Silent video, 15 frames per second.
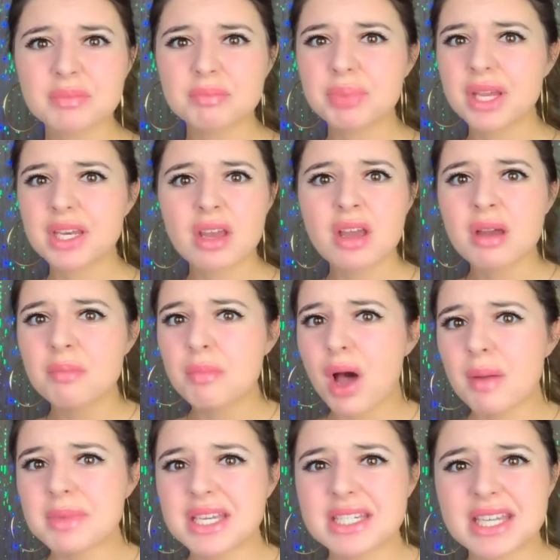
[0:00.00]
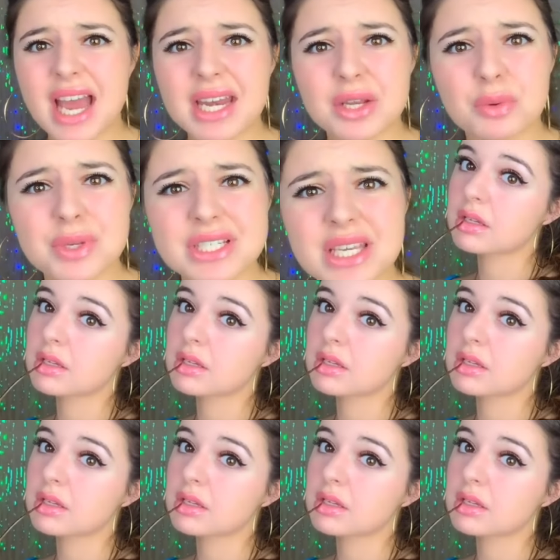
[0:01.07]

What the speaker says: But Mommy and Daddy always give me...